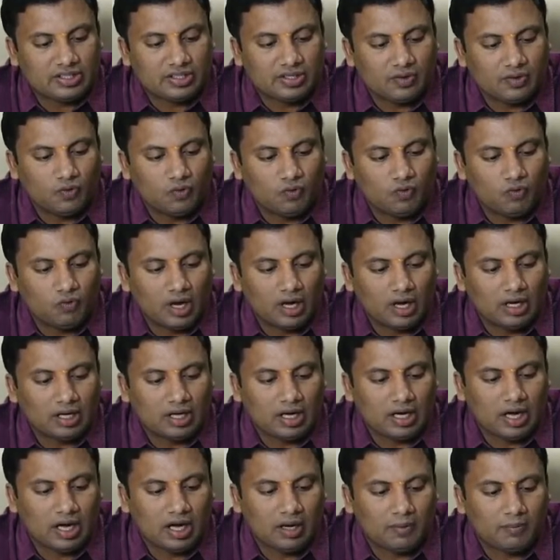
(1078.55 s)
1,
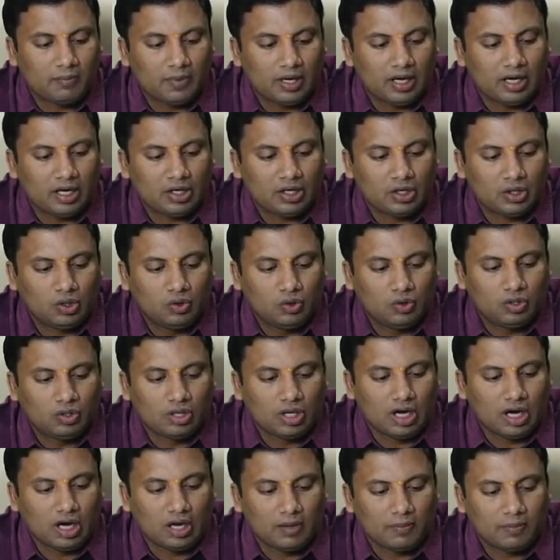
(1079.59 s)
2,
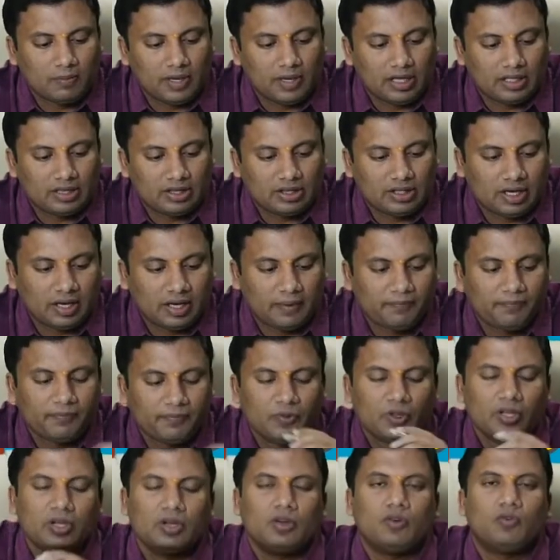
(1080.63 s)
3.
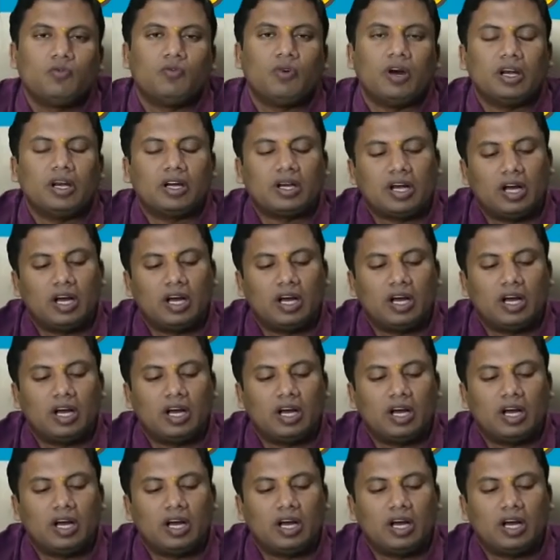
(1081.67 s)
1,